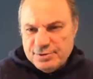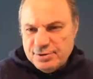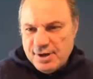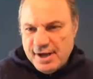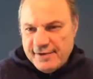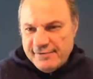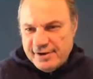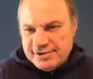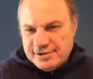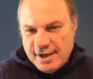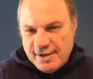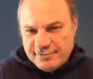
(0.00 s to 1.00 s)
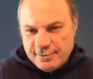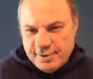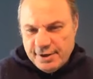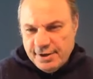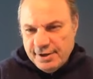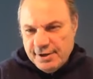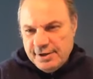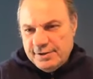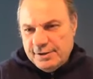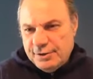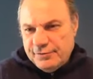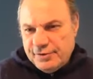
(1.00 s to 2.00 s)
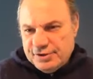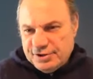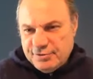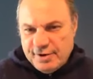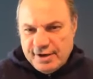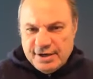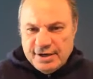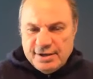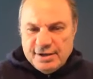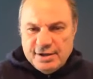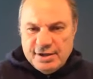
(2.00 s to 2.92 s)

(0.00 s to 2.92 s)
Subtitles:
You have a software that you've integrated in the